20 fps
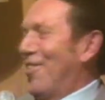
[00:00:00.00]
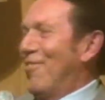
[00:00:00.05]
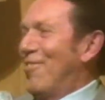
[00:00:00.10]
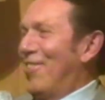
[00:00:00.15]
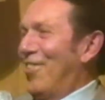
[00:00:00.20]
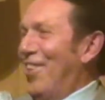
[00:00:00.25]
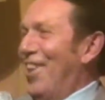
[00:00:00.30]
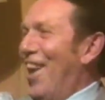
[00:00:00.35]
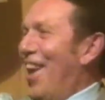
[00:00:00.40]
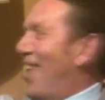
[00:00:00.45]

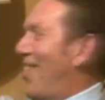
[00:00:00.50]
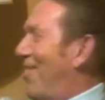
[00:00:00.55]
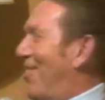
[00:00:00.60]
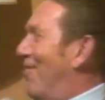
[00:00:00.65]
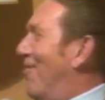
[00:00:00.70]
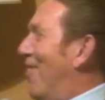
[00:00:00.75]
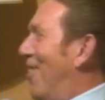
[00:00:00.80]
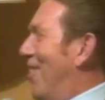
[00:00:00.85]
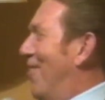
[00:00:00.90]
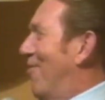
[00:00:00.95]
tonight he's
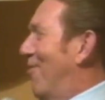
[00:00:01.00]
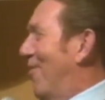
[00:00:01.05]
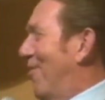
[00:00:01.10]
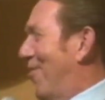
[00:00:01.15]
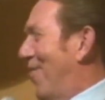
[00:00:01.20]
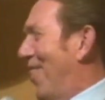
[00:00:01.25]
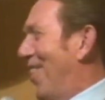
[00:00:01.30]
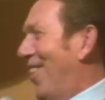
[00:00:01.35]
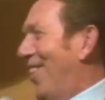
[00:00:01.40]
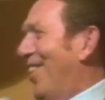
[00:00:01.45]
a wonderful
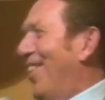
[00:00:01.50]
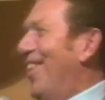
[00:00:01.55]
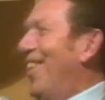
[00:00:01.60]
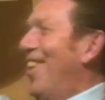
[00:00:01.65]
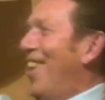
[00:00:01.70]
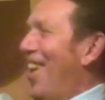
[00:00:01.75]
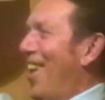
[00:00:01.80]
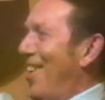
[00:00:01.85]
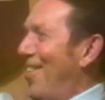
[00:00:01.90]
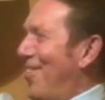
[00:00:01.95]
fellow.
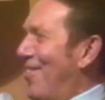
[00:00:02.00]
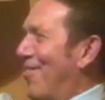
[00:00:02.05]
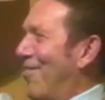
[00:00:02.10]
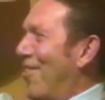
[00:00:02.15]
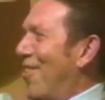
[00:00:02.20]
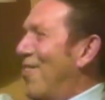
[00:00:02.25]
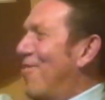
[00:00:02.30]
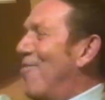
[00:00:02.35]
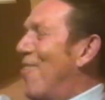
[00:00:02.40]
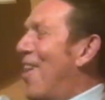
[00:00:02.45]
And your
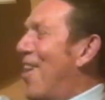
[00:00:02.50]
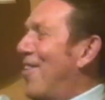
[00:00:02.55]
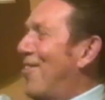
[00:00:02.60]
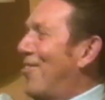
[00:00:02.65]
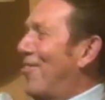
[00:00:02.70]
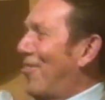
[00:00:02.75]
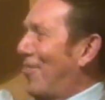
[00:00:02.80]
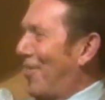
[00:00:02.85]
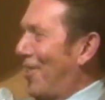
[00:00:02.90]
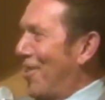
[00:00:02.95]
road
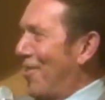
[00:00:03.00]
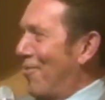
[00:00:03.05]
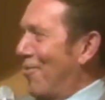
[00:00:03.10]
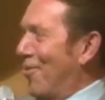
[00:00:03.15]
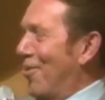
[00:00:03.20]
manager Steve